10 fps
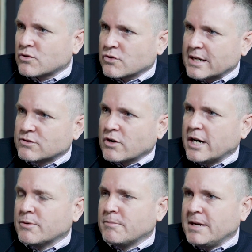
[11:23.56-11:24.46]
they've
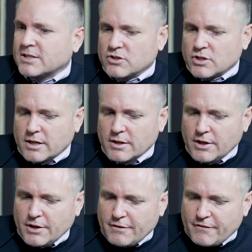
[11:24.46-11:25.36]
tried with Messenger.
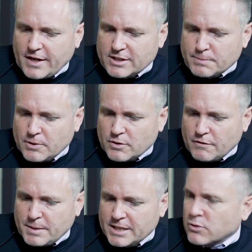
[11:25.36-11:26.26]
Facebook
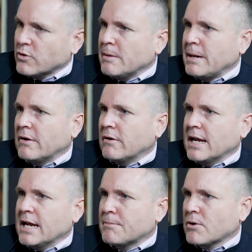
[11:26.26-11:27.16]
have been talking about
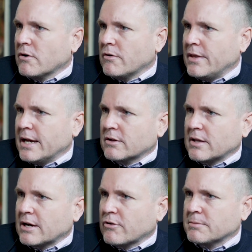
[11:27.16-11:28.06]
Libra and their
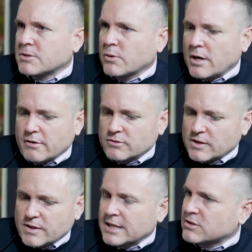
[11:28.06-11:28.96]
cryptocurrency,
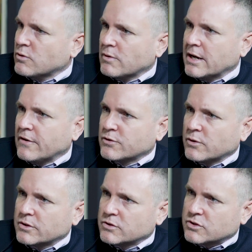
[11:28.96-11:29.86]
and that's not really off to
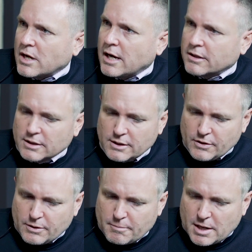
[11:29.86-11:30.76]
a good start.
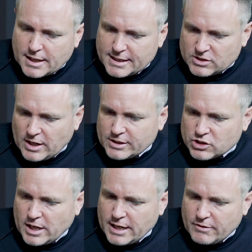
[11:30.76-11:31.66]
Markets like
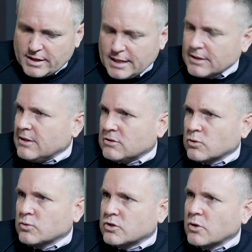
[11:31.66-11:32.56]
China, it's
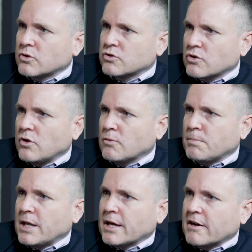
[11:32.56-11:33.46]
also controlled
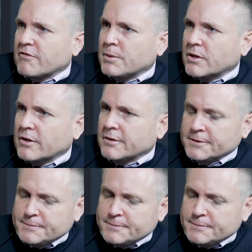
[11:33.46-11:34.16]
by the government, that